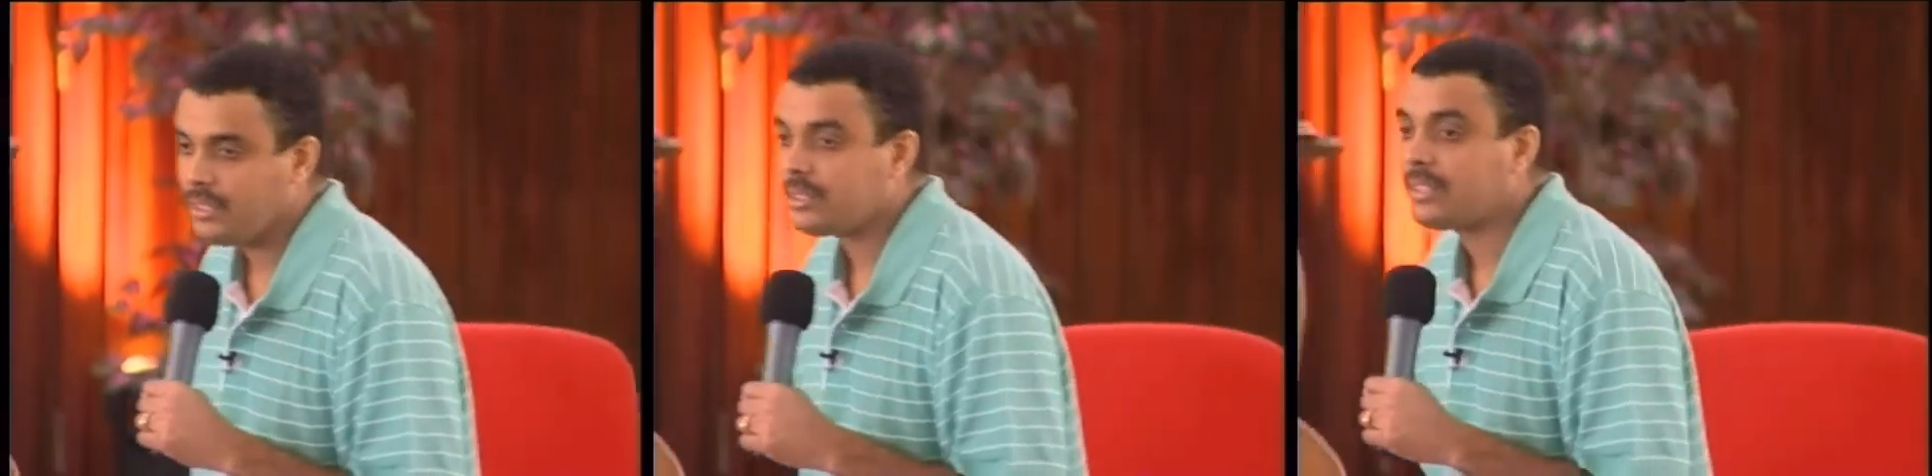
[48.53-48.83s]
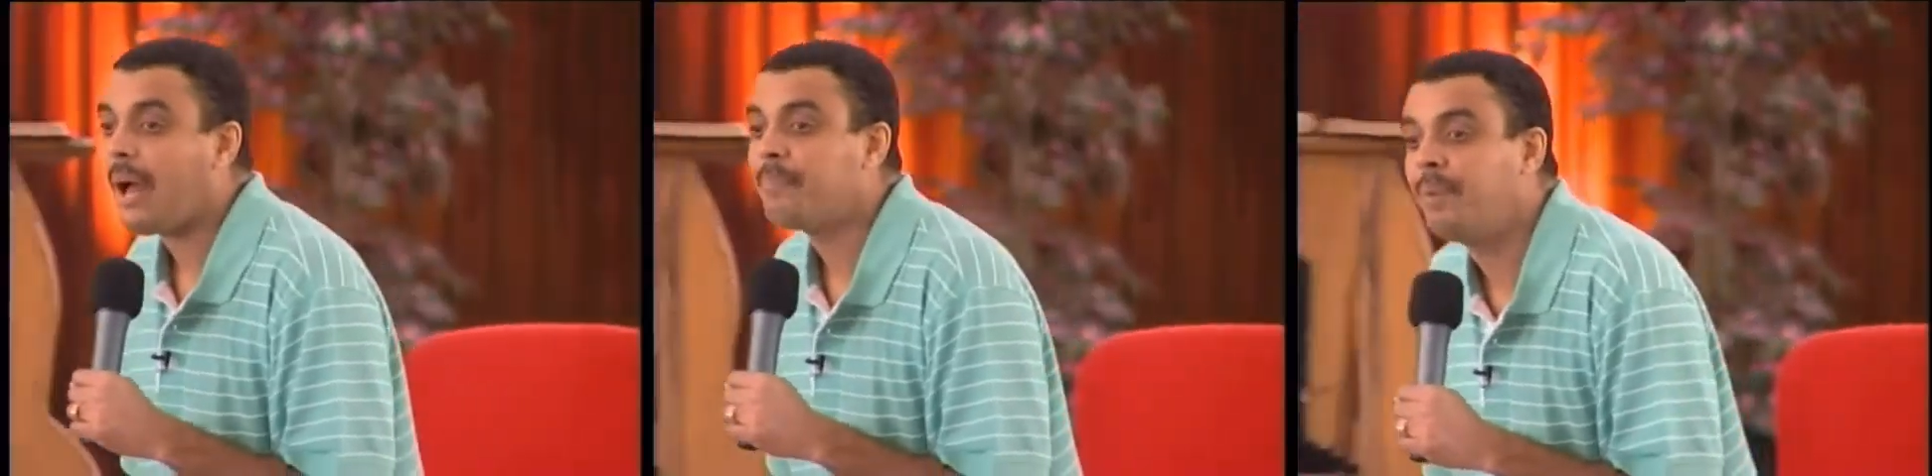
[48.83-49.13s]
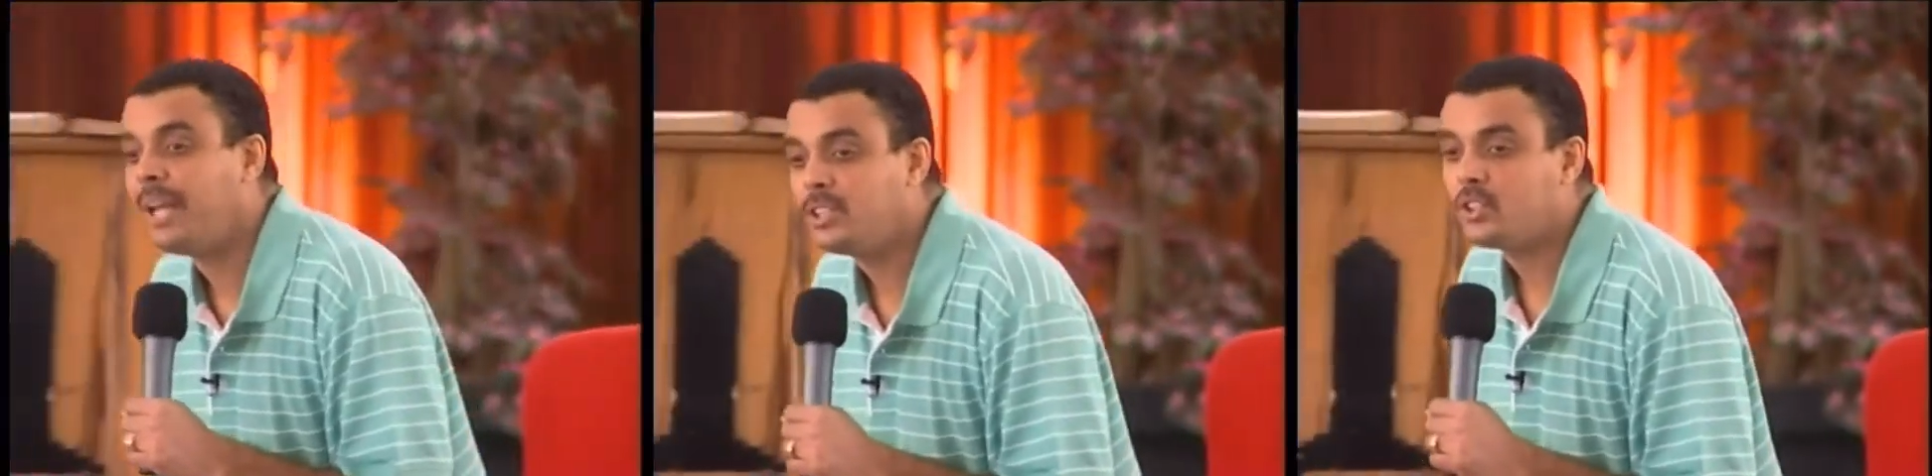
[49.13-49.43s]
Start
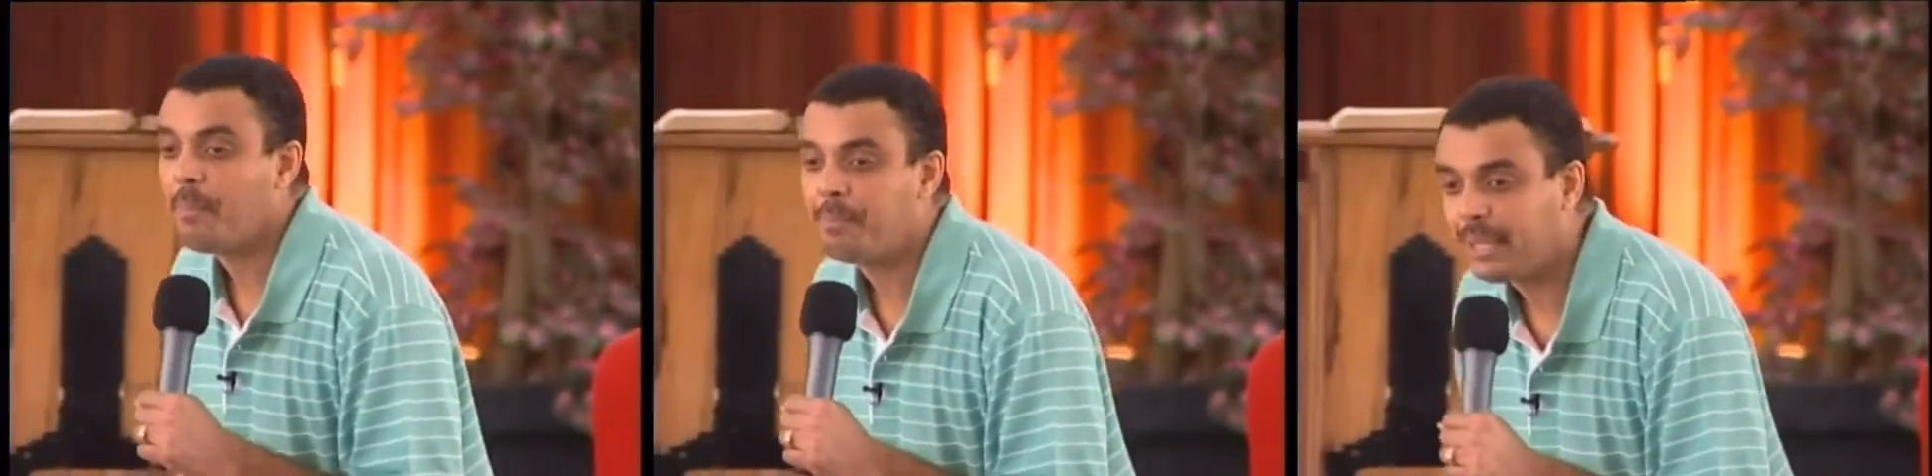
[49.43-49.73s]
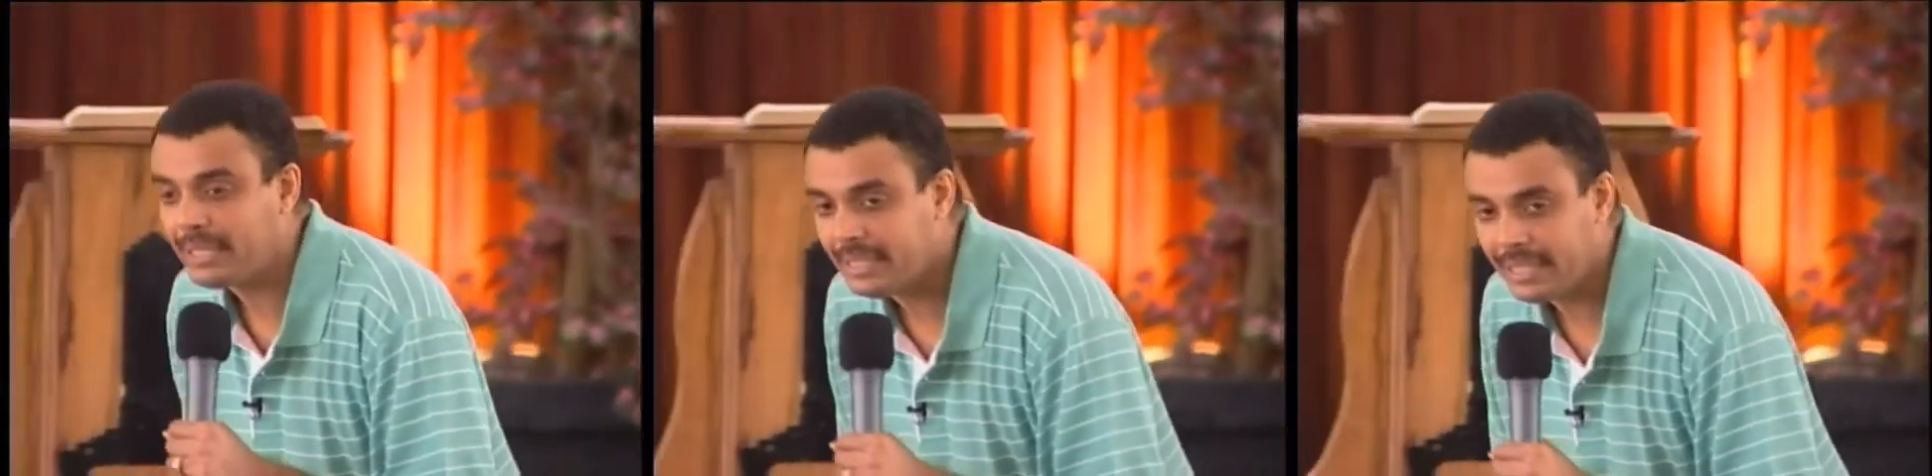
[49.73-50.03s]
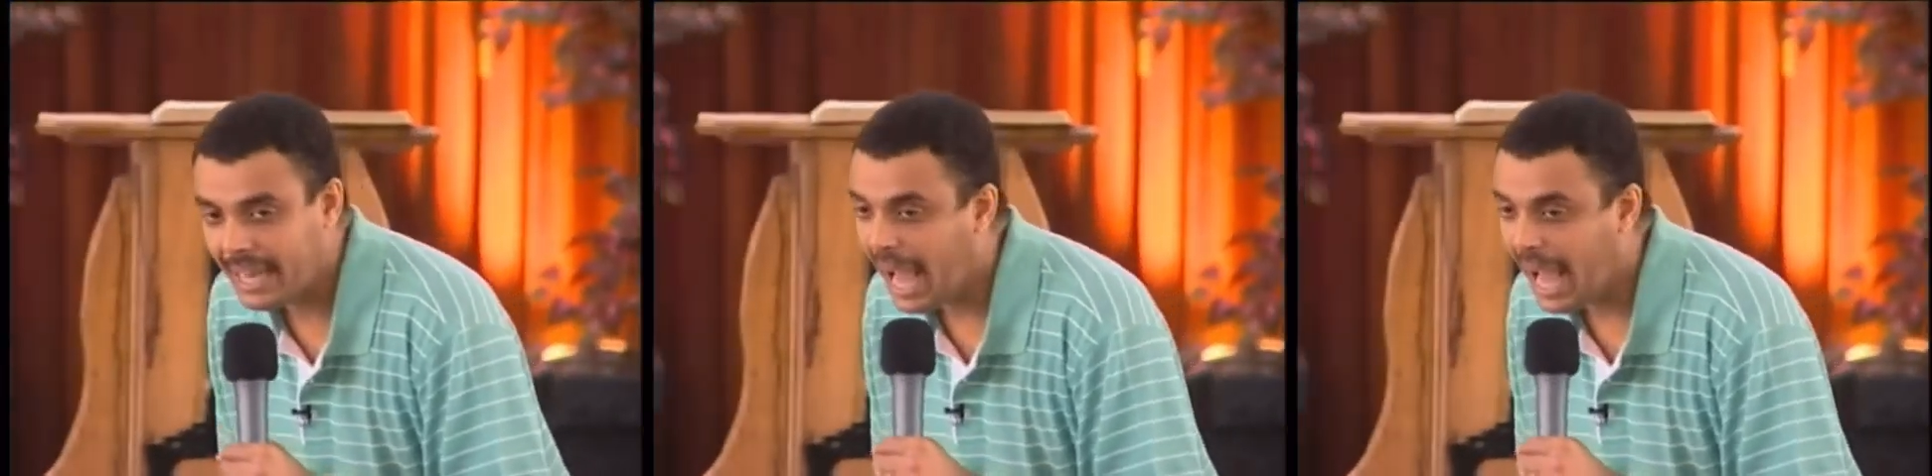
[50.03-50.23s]
playing some preaching in the